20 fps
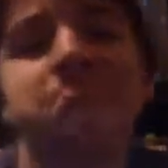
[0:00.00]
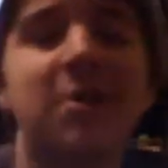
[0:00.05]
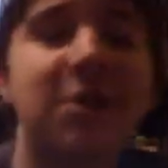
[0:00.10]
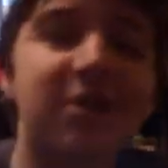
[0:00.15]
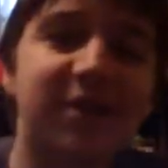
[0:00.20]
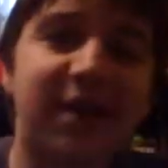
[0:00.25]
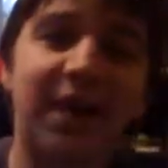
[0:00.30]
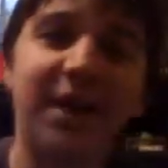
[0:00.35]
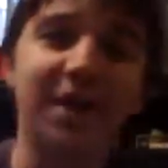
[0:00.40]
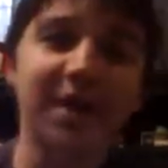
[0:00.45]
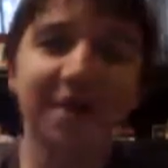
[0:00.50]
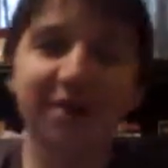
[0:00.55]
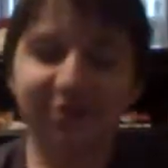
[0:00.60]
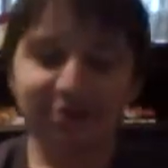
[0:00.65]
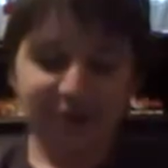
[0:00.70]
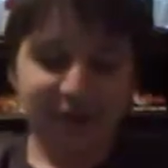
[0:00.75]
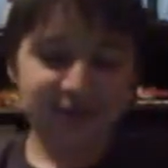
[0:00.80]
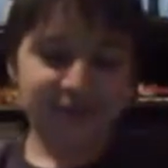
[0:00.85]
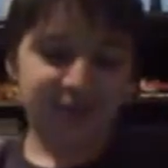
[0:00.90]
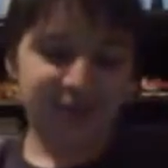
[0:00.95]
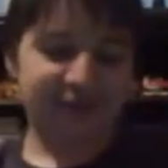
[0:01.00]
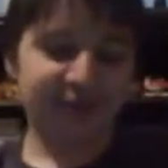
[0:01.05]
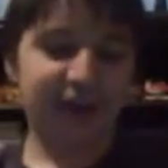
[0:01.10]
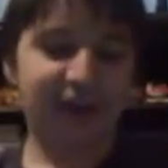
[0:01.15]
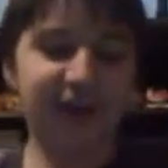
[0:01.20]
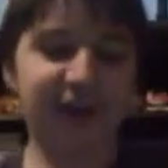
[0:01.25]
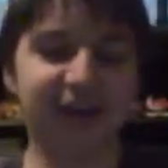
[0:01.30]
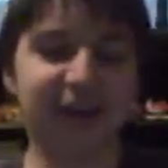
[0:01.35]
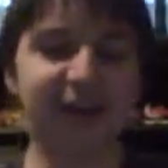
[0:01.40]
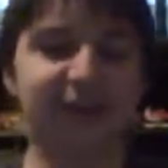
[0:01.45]
Okay, so anyways,
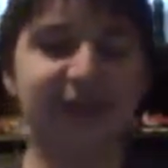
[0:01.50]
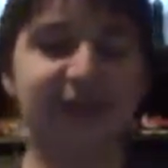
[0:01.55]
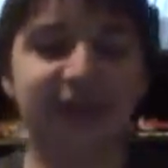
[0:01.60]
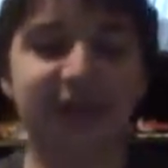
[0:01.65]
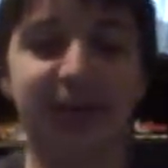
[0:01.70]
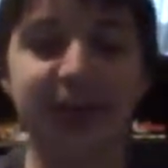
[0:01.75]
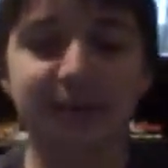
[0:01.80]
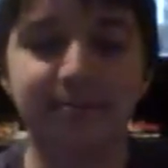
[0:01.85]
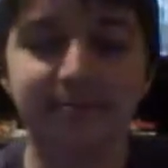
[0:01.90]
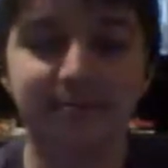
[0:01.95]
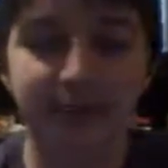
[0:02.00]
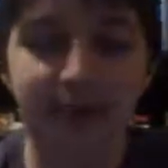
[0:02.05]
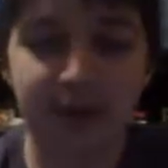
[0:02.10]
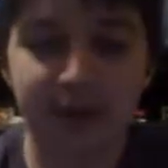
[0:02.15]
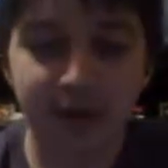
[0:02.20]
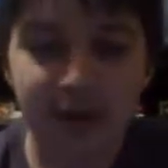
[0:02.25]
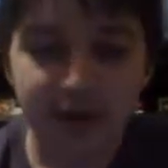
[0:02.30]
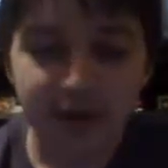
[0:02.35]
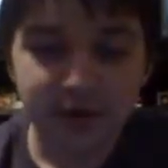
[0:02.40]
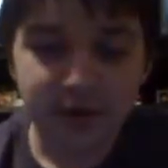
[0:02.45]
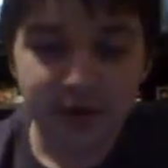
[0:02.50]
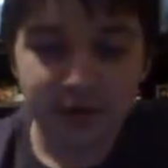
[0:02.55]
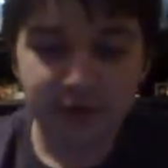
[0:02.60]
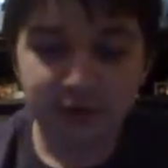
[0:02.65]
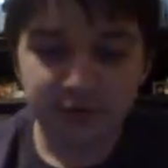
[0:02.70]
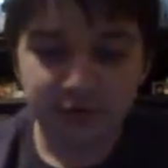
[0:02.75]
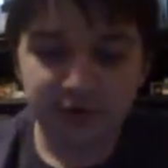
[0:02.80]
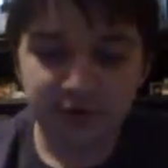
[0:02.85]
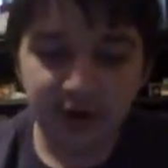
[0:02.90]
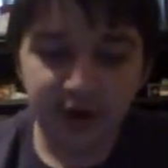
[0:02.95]
getting into the game,
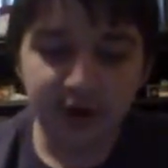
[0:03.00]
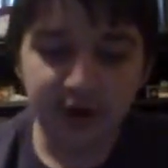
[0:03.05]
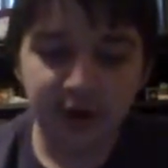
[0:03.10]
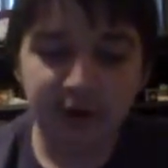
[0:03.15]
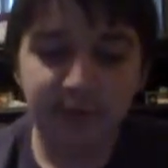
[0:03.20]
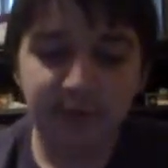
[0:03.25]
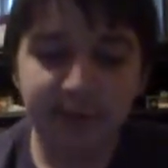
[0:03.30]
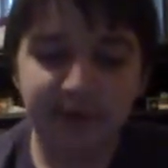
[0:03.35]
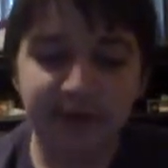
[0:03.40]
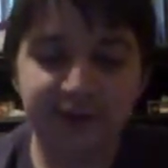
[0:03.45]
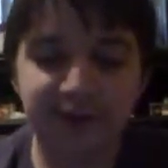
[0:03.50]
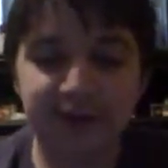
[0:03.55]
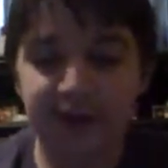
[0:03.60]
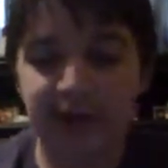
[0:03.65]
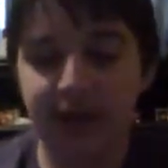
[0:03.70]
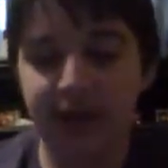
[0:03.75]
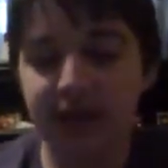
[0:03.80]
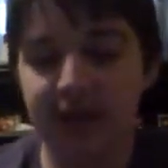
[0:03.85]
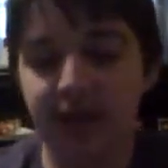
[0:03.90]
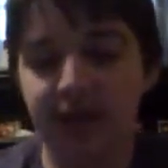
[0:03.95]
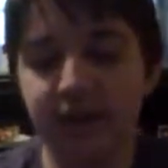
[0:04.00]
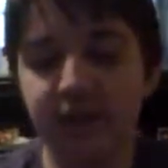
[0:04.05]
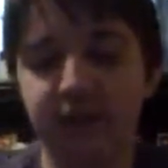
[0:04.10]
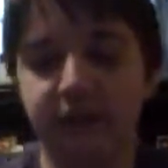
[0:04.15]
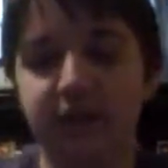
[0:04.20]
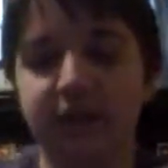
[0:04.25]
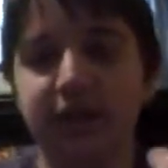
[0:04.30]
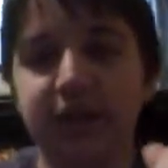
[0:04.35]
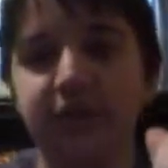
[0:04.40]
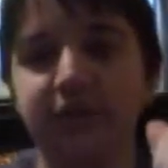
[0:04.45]
you start off by pressing A, and you
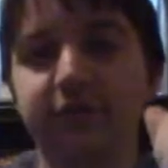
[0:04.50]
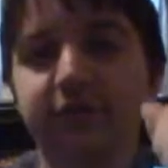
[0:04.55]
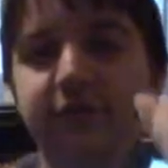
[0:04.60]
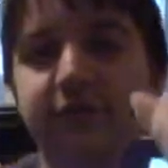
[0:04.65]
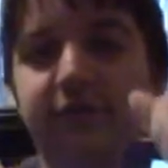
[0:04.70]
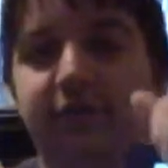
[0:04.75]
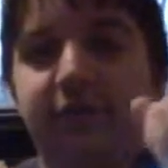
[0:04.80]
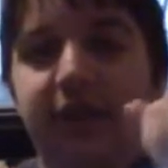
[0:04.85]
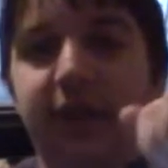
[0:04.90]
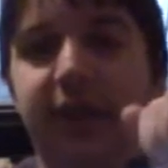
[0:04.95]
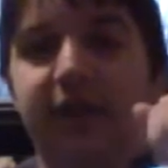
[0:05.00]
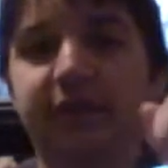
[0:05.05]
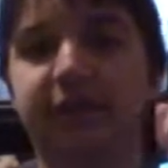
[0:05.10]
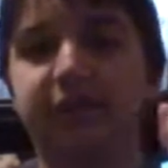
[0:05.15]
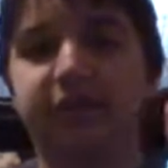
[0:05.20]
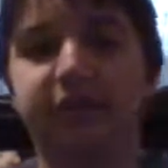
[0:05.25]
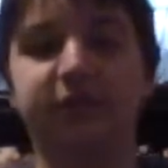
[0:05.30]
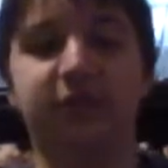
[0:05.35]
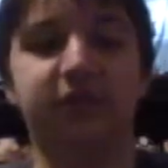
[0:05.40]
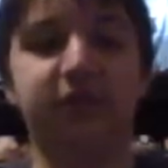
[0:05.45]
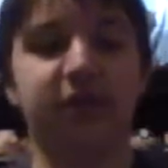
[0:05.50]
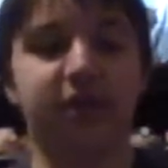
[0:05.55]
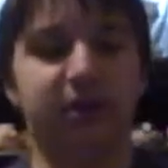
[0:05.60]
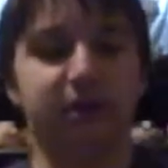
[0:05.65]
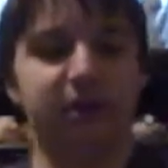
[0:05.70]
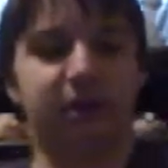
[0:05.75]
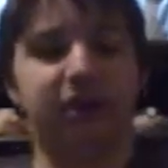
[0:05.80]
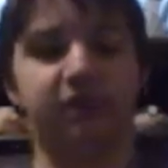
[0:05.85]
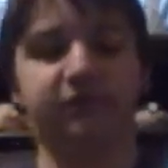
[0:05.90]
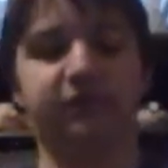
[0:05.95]
can either select... Oh,
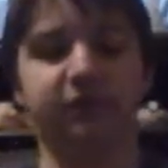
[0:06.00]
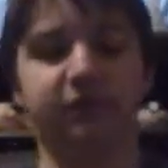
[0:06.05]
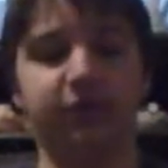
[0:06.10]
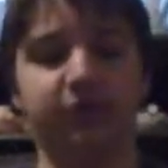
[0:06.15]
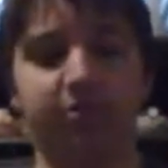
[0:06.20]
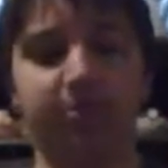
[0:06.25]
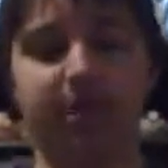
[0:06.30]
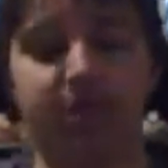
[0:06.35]
I'm gonna have to show the